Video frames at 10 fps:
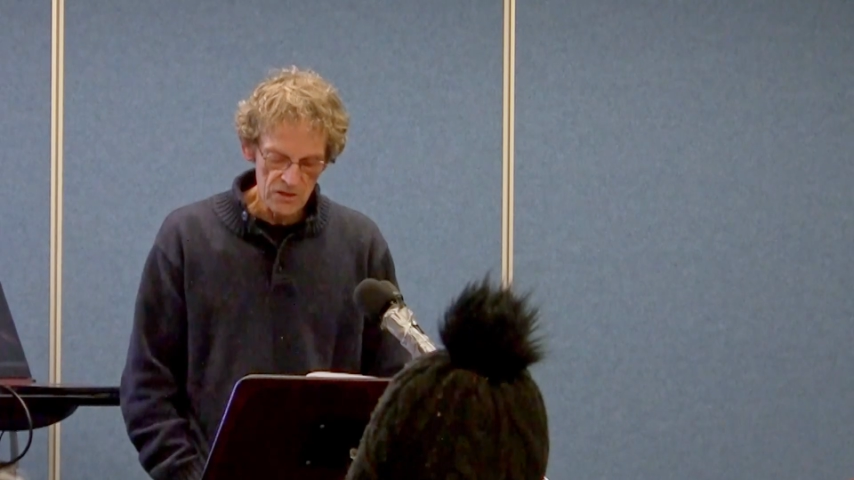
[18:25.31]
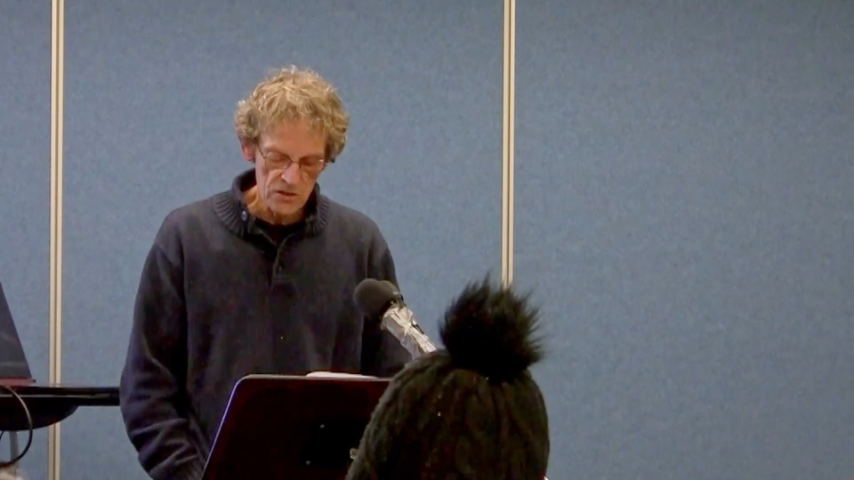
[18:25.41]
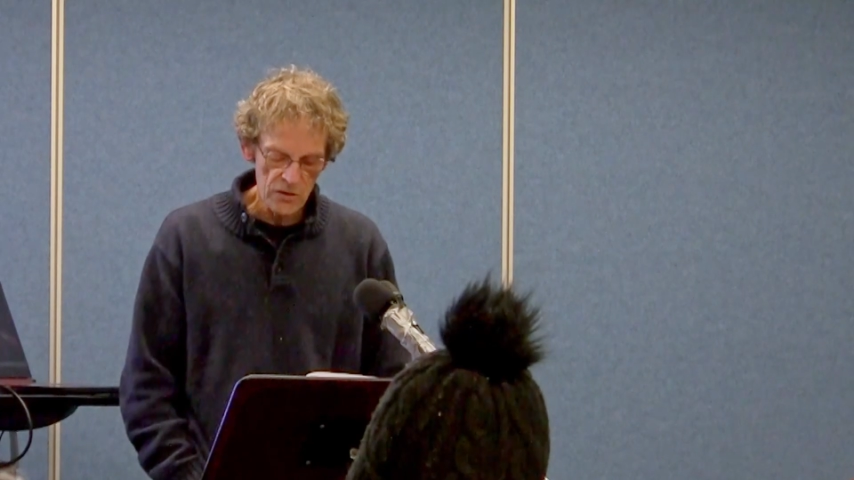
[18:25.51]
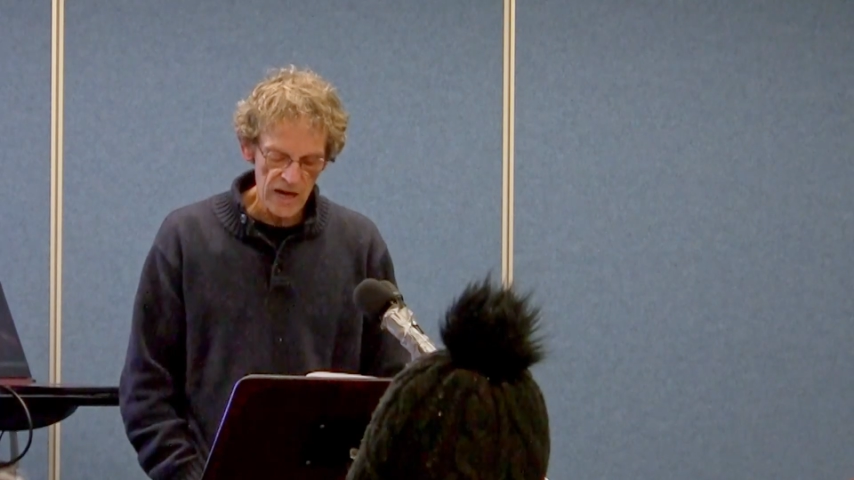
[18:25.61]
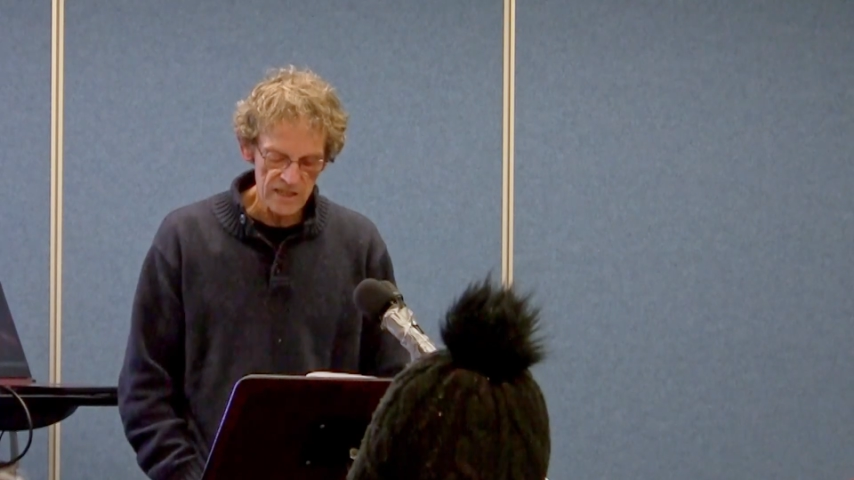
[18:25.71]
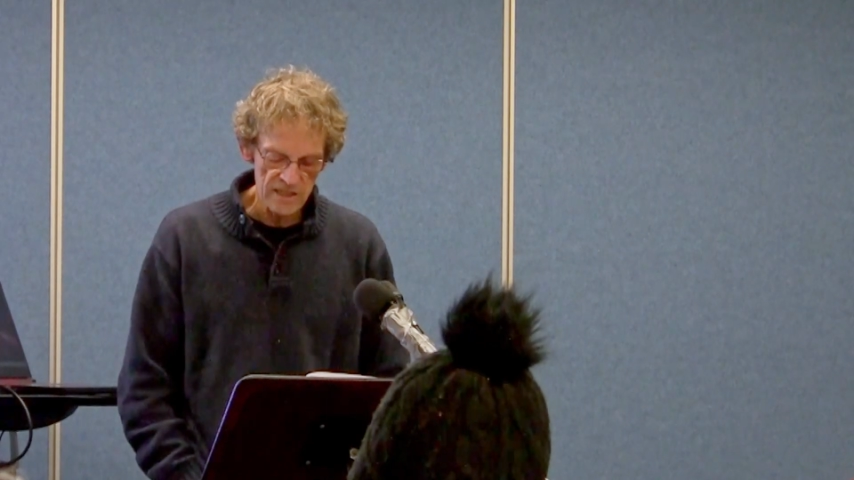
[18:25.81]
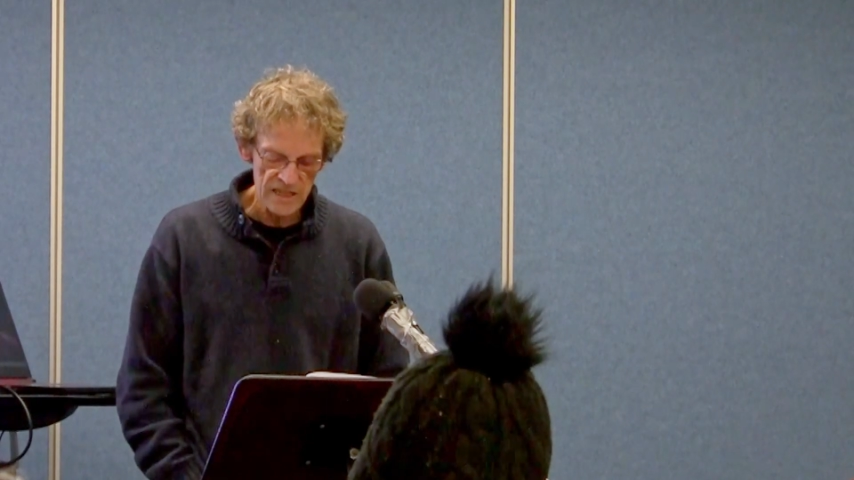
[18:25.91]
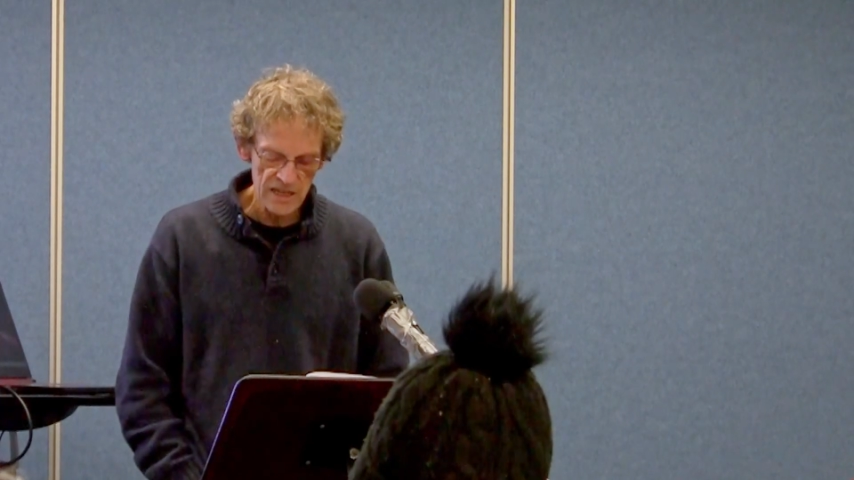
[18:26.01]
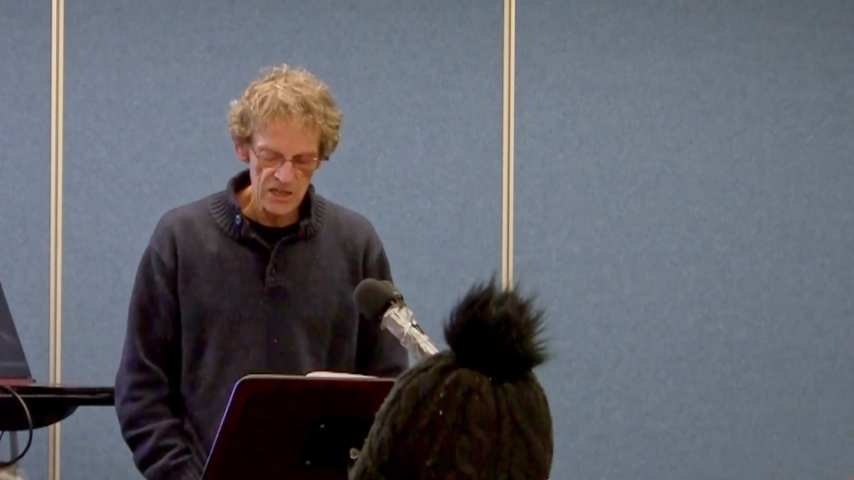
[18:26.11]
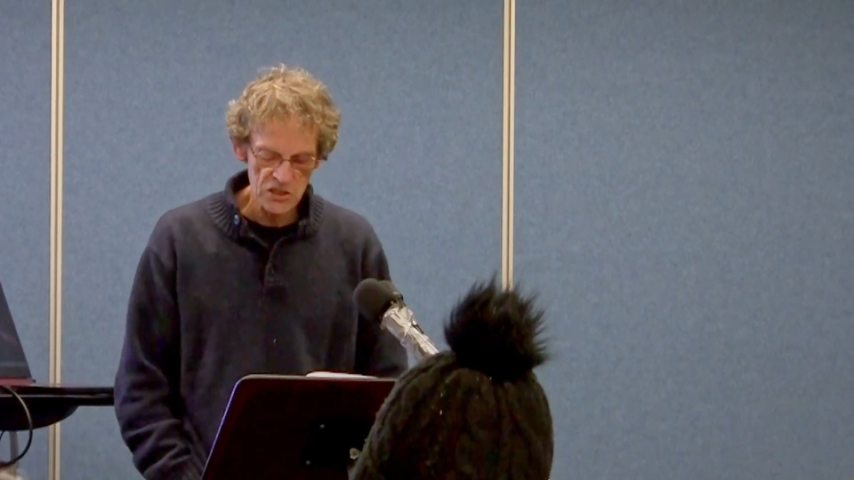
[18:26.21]
who handed their
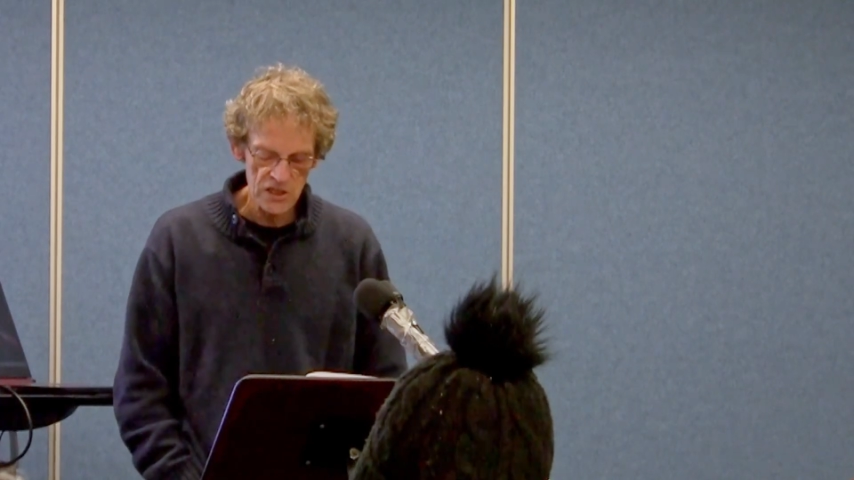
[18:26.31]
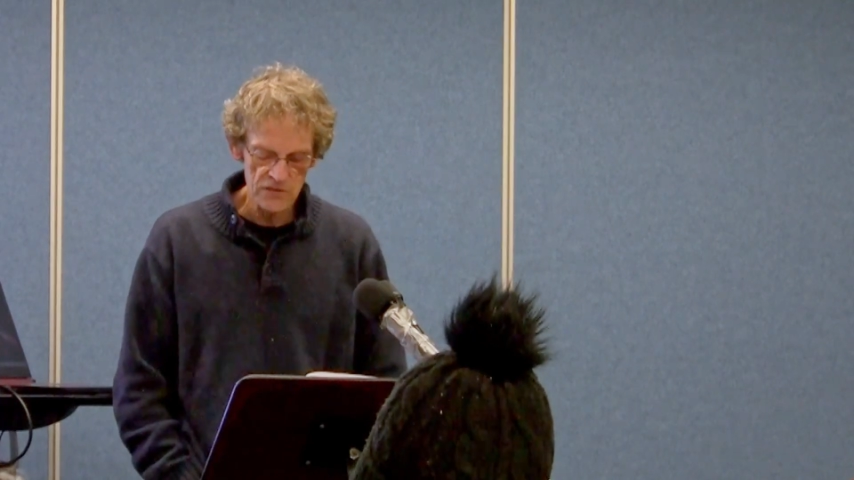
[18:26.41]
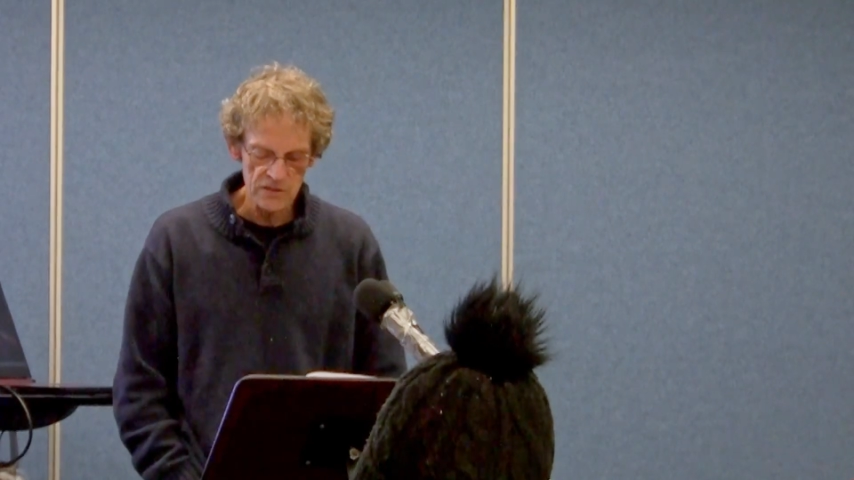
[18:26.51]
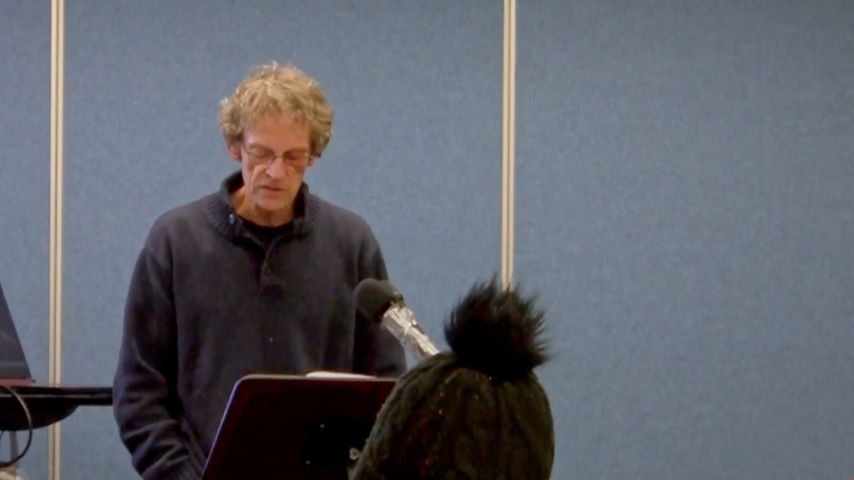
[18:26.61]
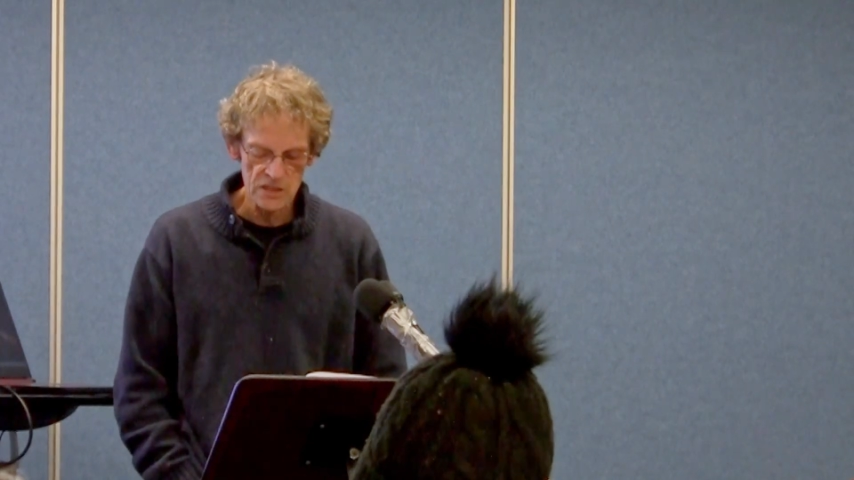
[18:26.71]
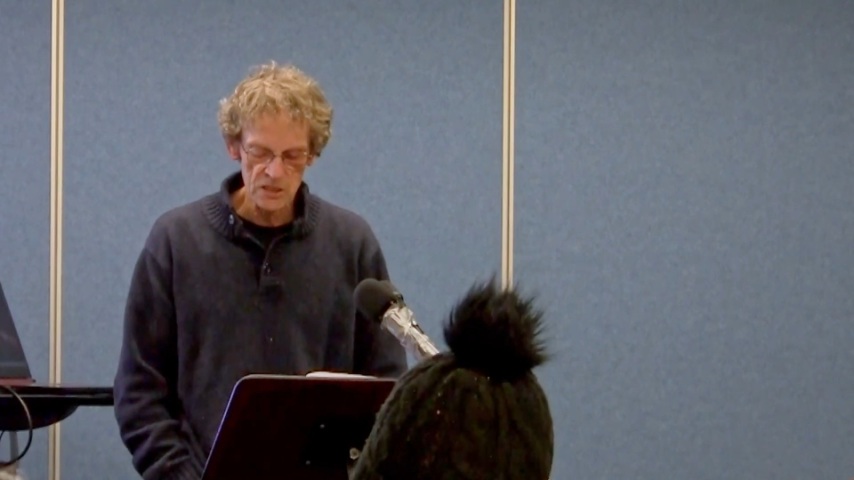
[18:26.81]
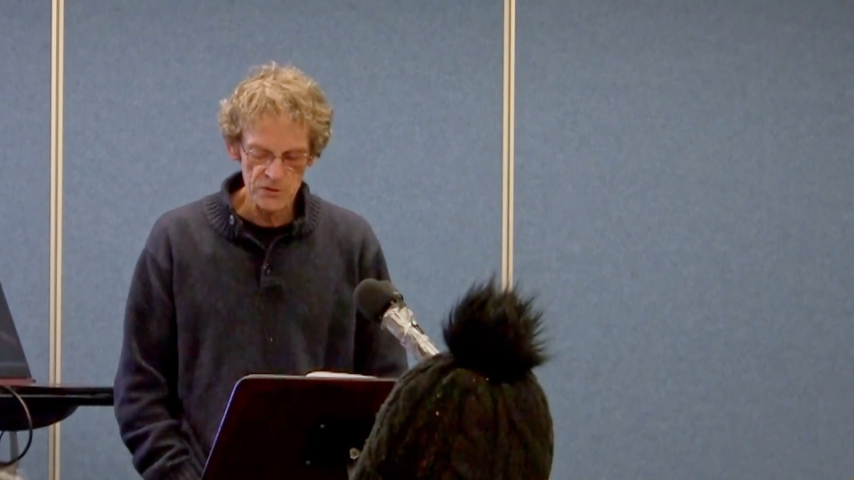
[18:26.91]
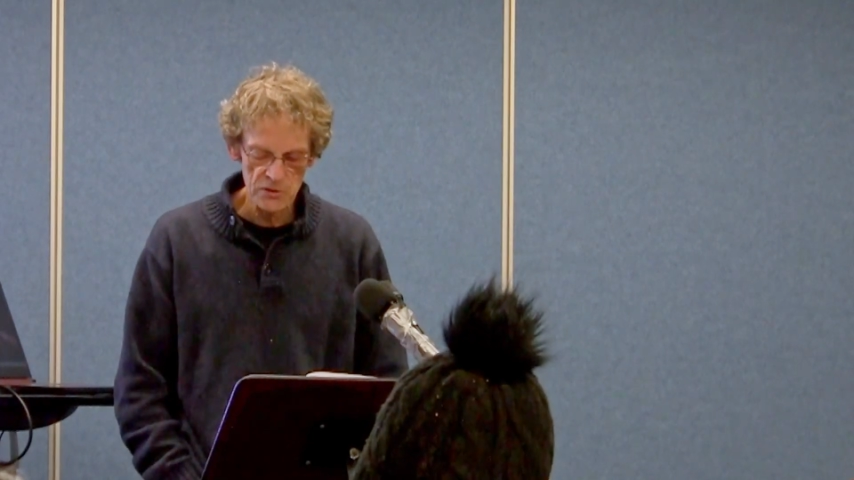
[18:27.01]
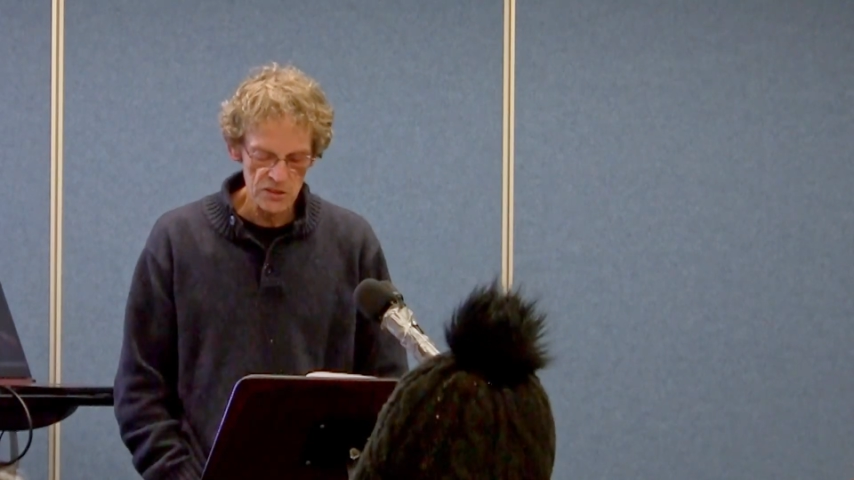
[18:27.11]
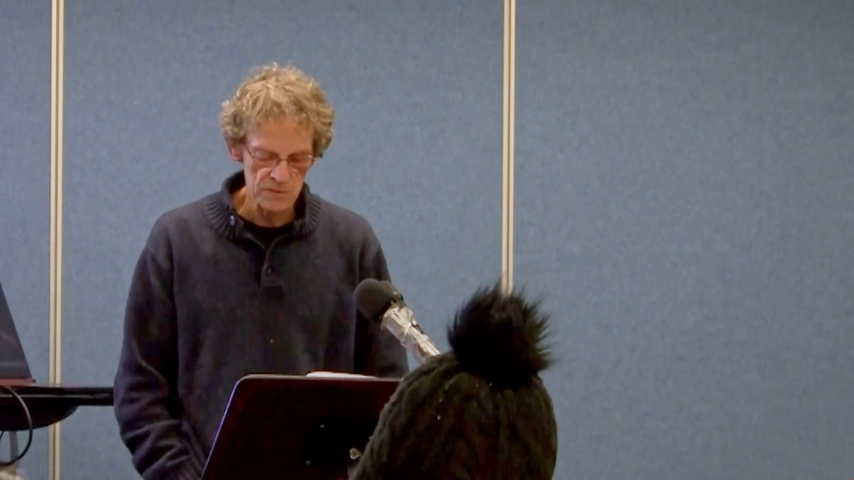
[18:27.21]
case over to the
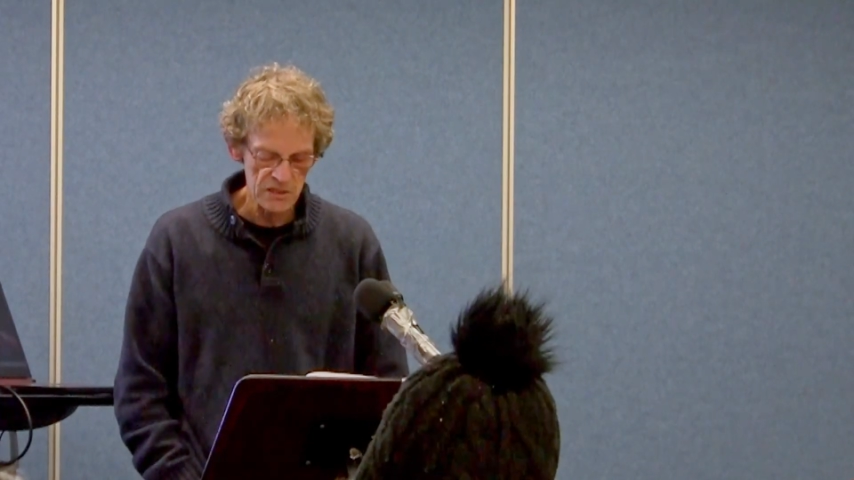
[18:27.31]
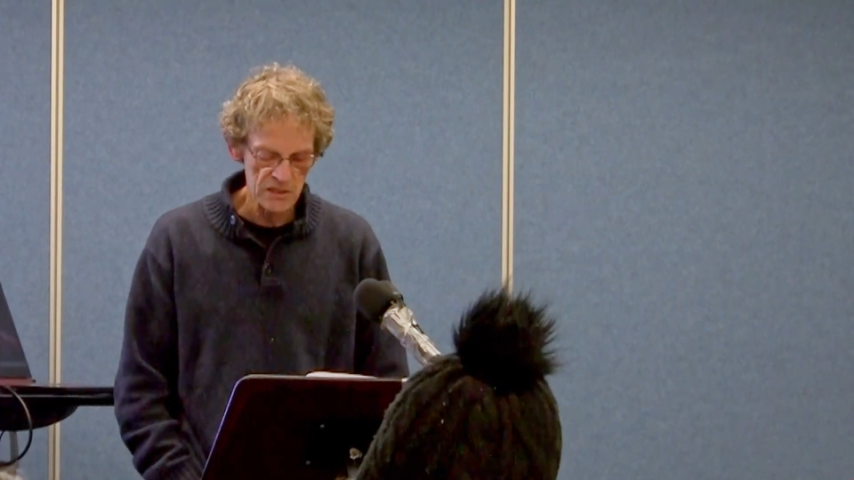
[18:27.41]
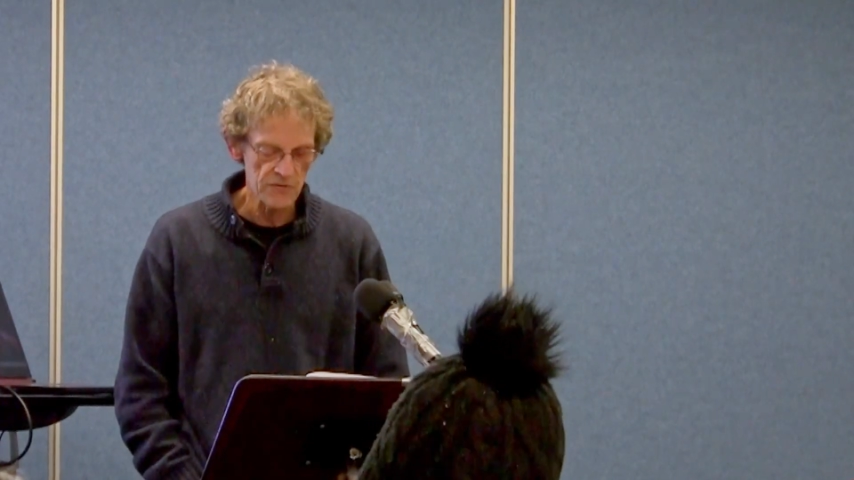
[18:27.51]
Disputes Committee